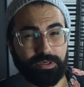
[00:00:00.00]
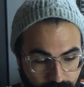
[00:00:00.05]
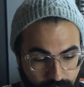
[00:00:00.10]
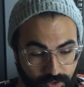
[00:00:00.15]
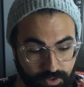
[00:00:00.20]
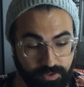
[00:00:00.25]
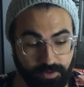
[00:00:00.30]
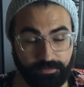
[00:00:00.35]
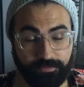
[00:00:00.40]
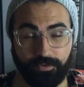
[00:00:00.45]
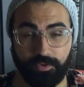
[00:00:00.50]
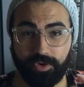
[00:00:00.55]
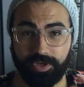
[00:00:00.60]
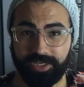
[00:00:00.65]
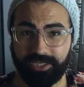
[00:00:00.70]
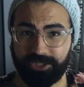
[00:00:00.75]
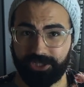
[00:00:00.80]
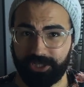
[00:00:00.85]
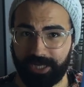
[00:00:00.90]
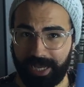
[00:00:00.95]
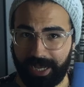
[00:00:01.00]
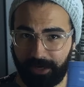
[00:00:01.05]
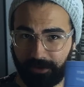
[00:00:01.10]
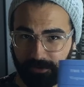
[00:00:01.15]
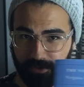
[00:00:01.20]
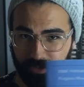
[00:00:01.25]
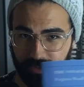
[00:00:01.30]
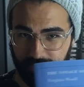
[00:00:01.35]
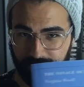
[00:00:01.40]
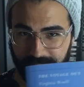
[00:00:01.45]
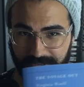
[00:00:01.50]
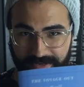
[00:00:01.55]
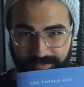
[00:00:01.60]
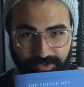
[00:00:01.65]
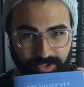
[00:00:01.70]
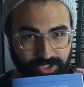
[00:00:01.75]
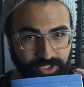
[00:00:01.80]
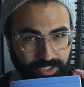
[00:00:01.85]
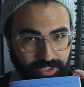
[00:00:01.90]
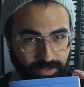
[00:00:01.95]
The Voyage Out by
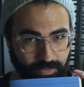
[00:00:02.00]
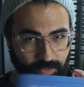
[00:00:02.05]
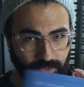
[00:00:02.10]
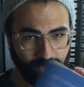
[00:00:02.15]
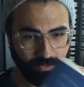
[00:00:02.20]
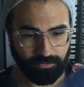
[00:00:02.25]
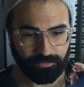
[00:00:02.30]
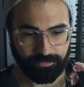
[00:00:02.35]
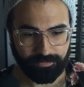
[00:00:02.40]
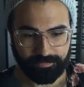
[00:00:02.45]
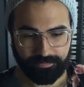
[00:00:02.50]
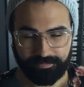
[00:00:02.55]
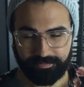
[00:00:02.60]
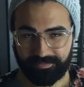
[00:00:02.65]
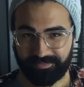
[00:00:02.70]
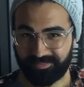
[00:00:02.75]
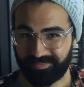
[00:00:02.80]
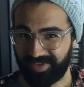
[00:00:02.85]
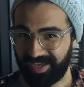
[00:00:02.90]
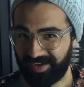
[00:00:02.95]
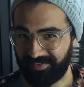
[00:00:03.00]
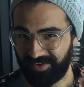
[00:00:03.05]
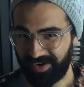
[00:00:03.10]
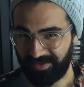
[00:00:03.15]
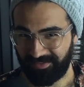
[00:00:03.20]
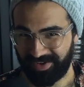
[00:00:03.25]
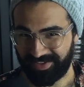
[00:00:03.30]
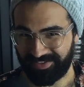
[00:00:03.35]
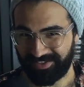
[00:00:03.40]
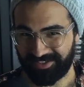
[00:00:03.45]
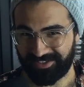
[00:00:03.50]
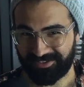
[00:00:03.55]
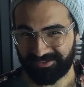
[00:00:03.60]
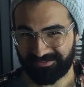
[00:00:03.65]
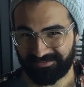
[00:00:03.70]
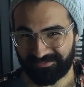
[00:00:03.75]
Virginia Woolf. have not read this.